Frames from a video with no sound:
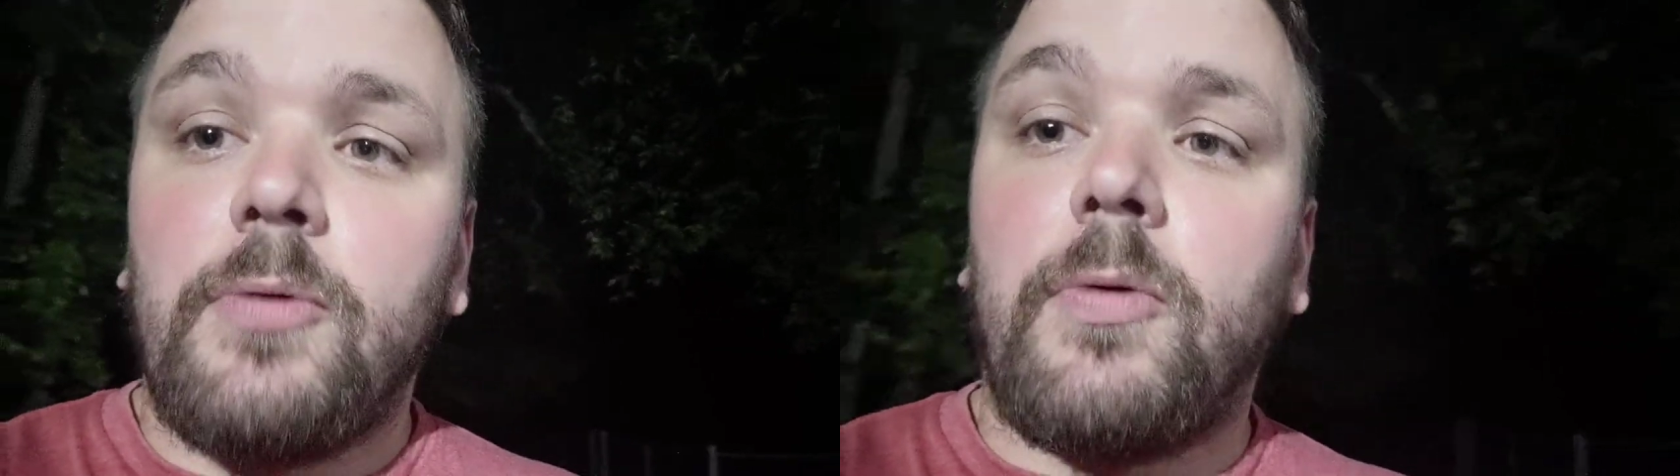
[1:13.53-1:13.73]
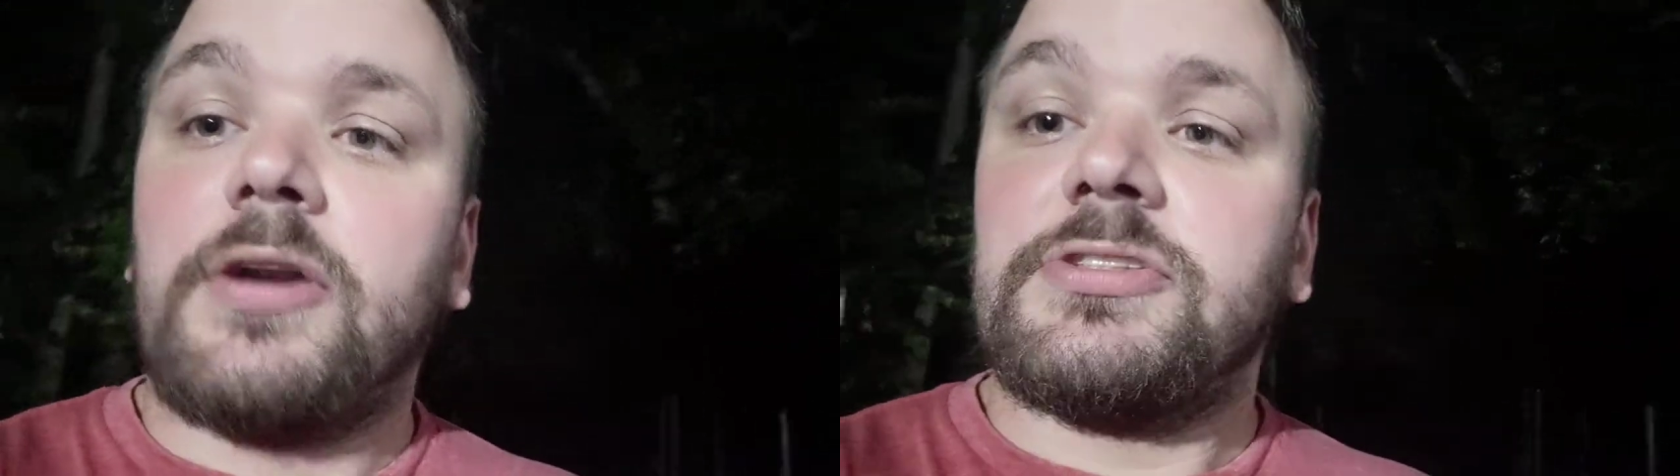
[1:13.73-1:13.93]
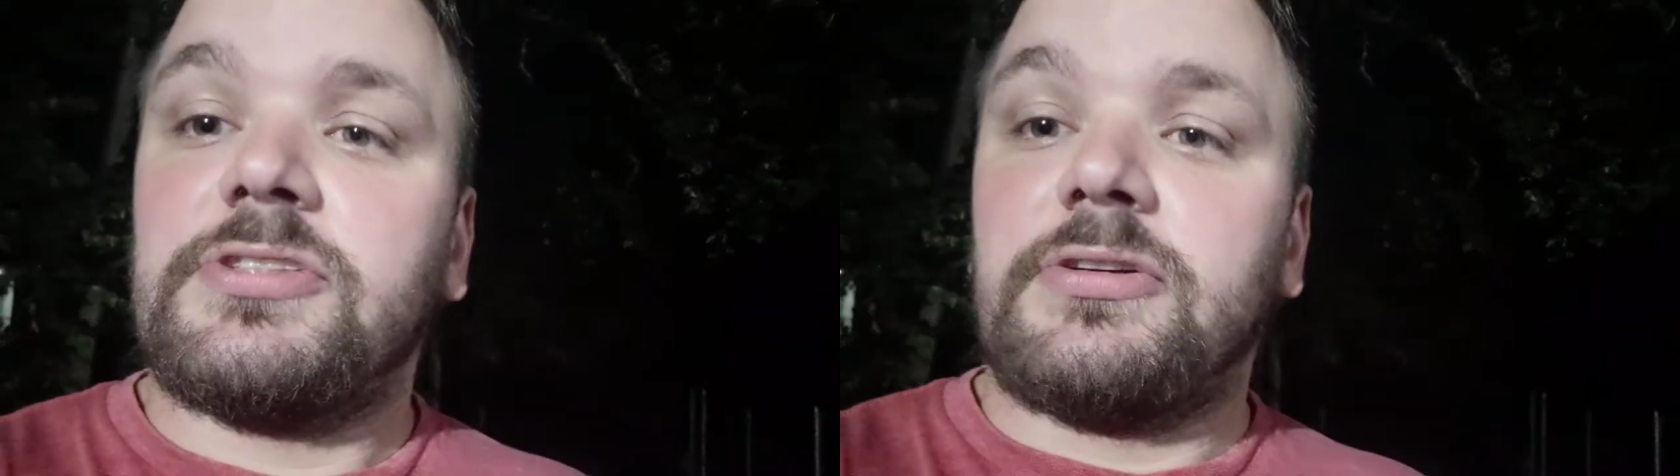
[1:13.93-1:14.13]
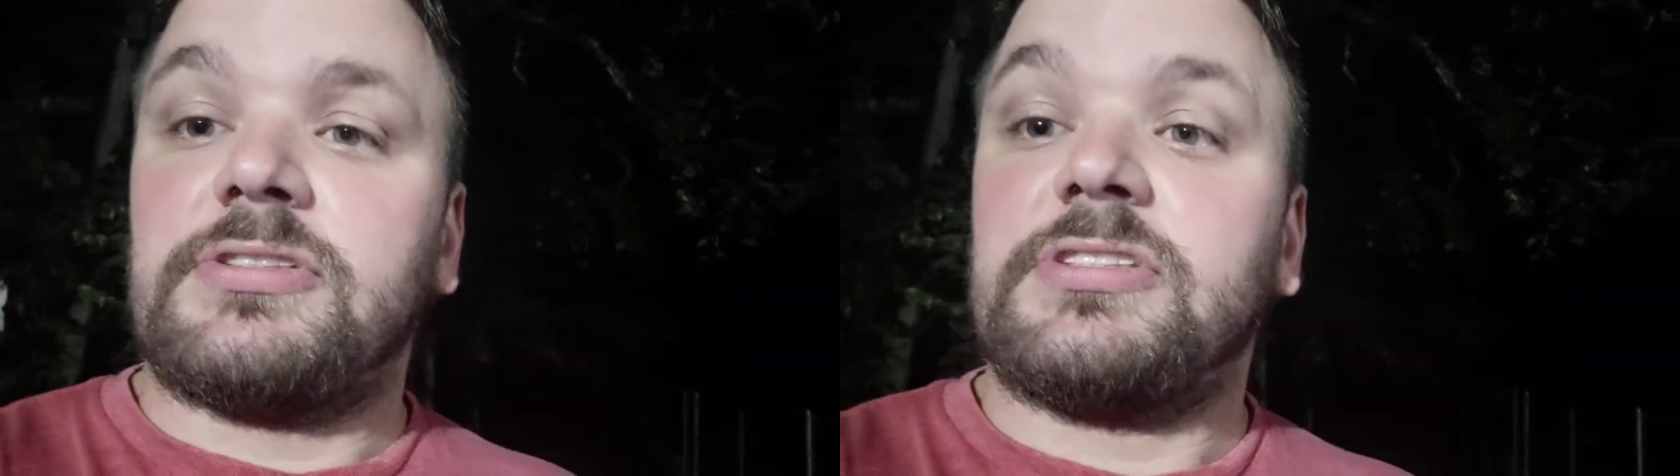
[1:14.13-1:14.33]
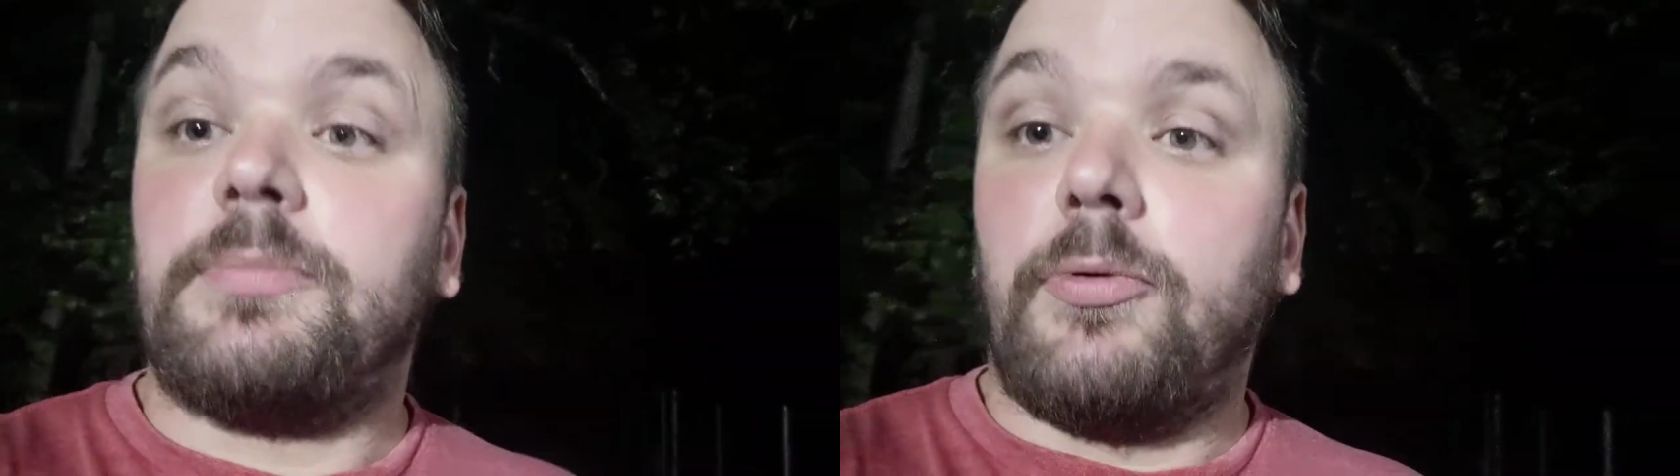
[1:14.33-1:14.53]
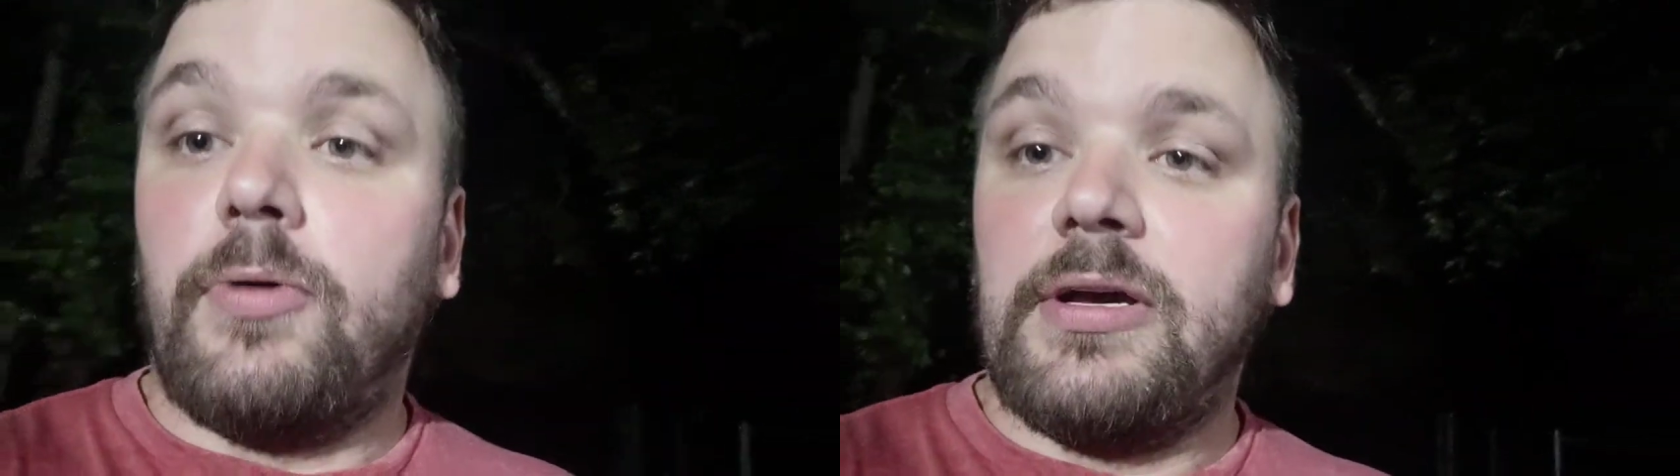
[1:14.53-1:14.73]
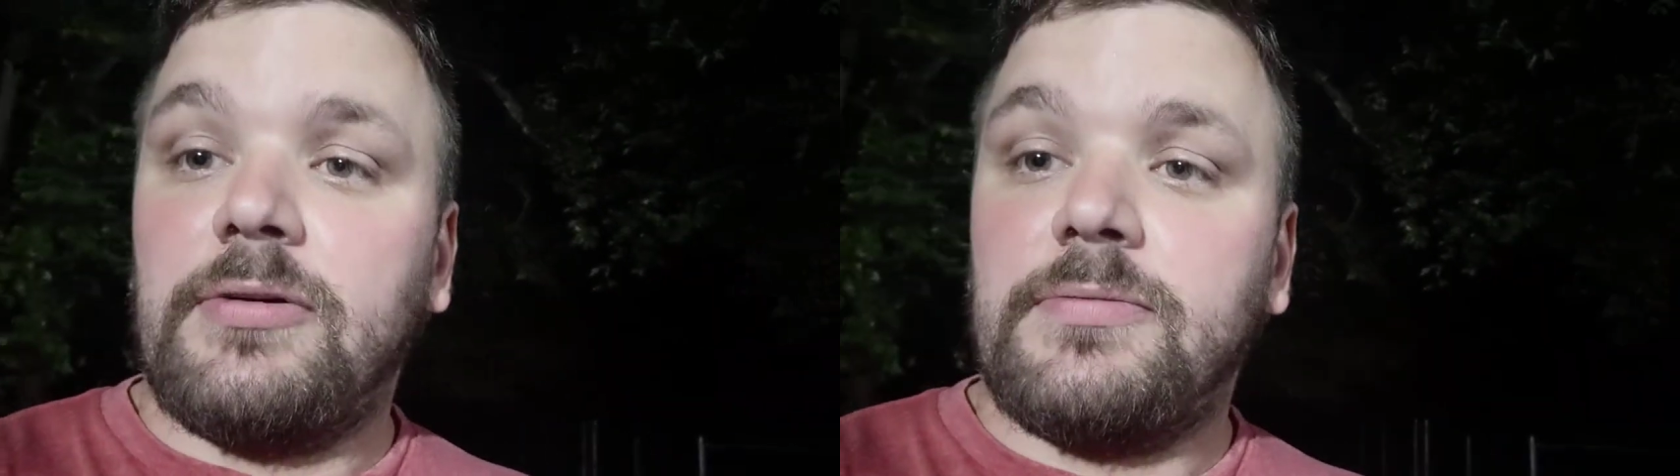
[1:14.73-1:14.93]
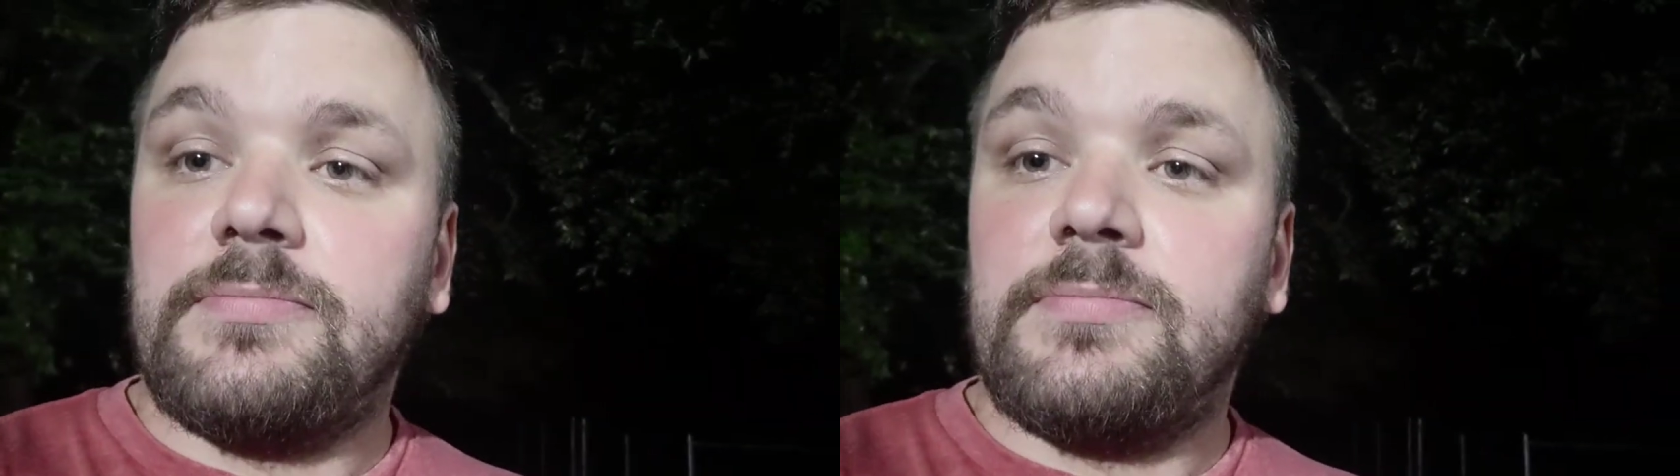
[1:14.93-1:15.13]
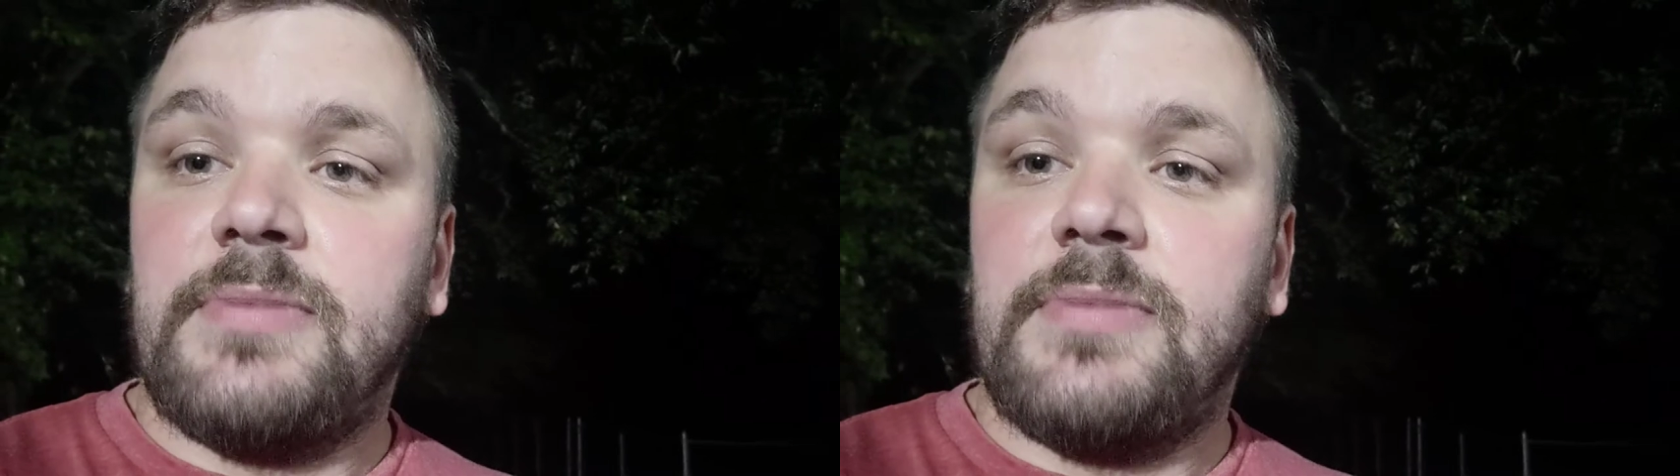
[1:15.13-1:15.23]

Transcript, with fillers: water starts to boil.